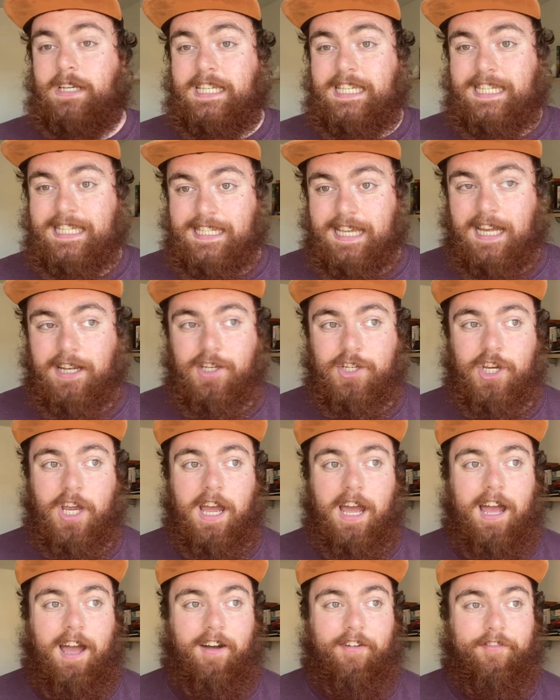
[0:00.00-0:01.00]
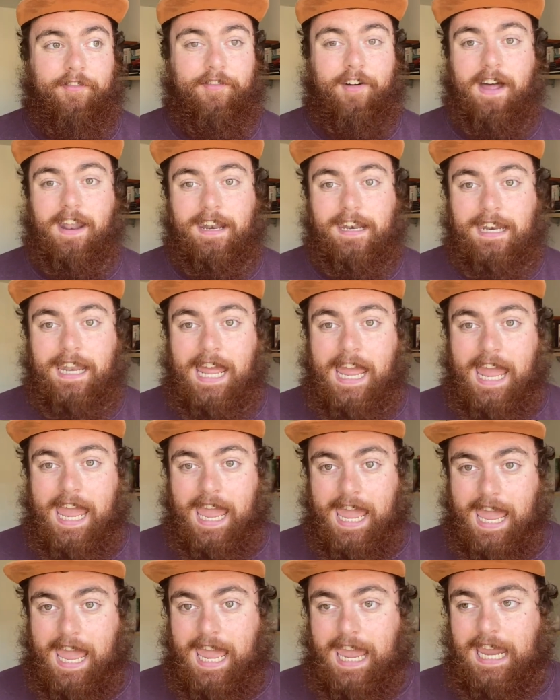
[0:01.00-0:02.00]
such a fun
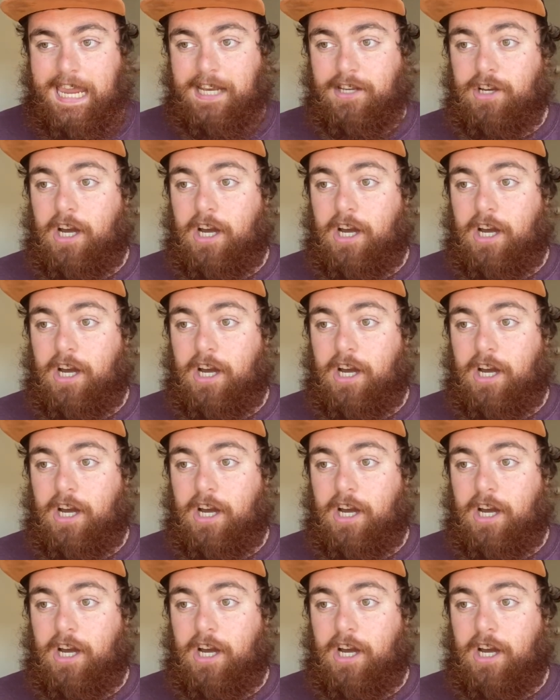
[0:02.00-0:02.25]
age.